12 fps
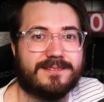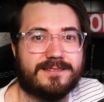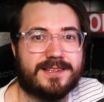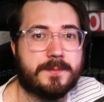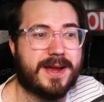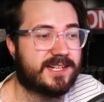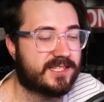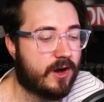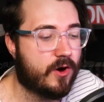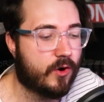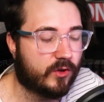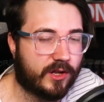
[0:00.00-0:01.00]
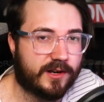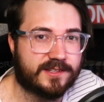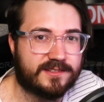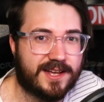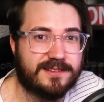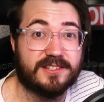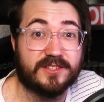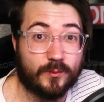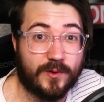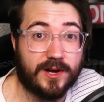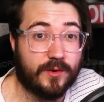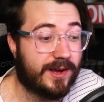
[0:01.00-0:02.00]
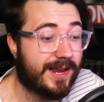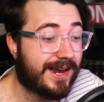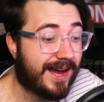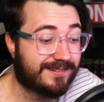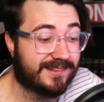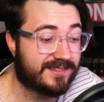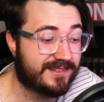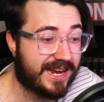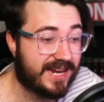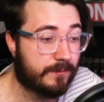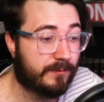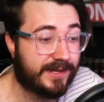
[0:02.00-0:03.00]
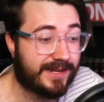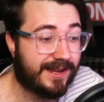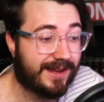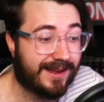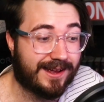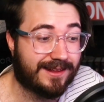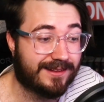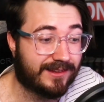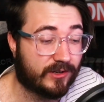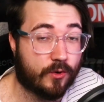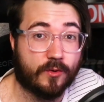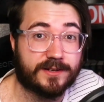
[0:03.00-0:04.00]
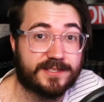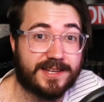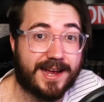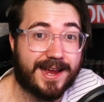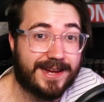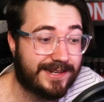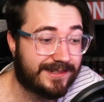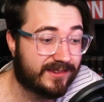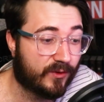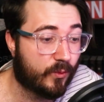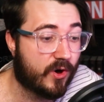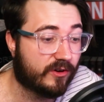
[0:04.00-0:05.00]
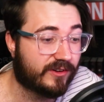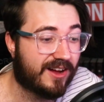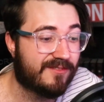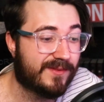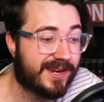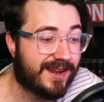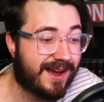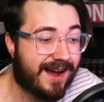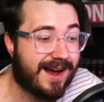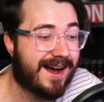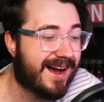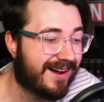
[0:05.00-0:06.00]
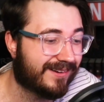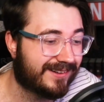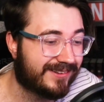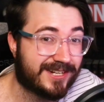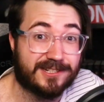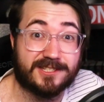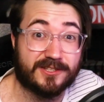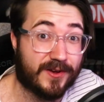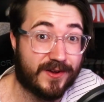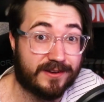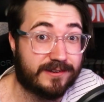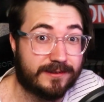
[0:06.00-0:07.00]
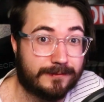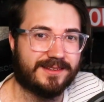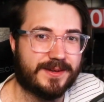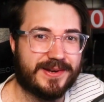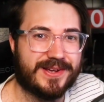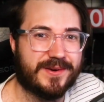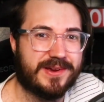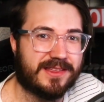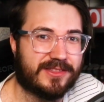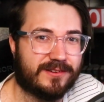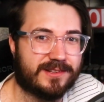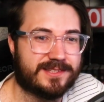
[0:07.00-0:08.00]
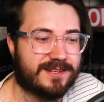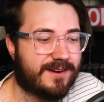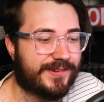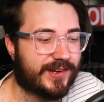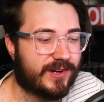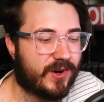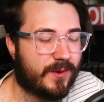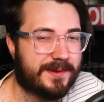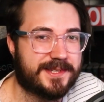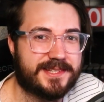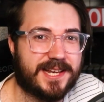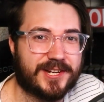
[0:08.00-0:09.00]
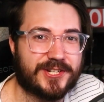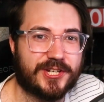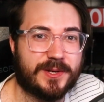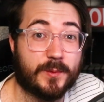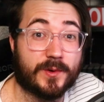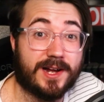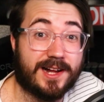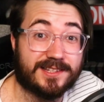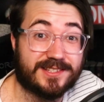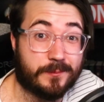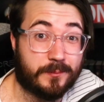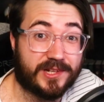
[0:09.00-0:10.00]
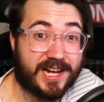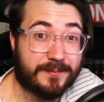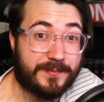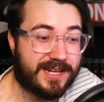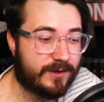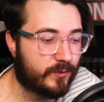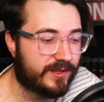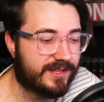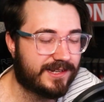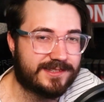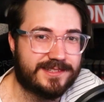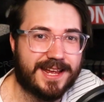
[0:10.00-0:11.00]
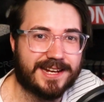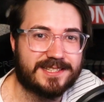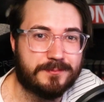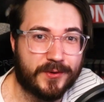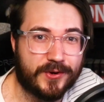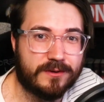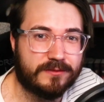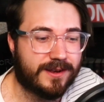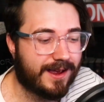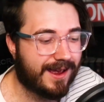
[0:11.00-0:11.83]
That makes a whole lot of sense as well. And understandably, the Gorosei, the world government, are concerned. Let me know what your thoughts are in the comments section in regards to Blackbeard with his next move.